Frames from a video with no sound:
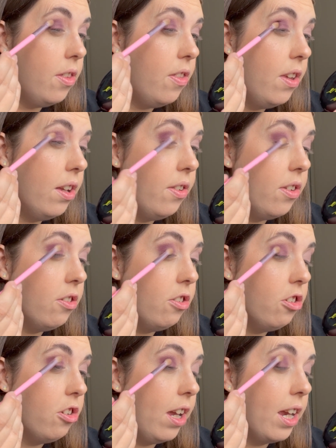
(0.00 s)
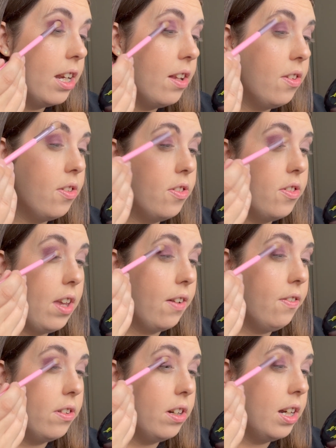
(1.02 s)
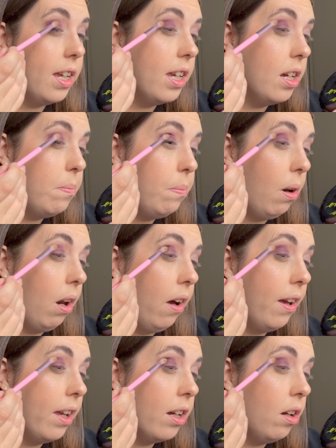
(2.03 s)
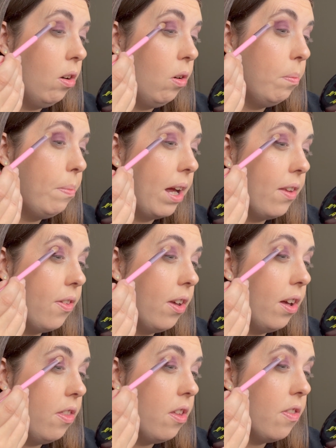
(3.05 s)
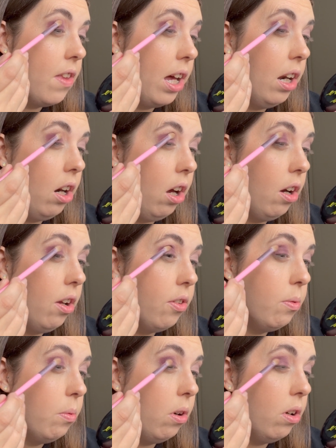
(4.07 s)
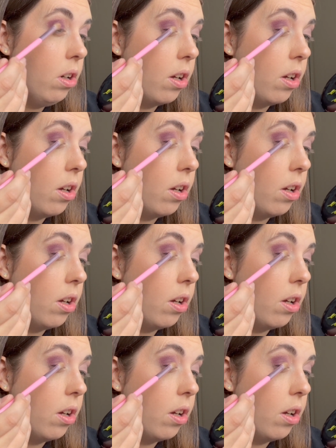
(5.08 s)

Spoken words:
This shade is definitely applying a lot better than that last one.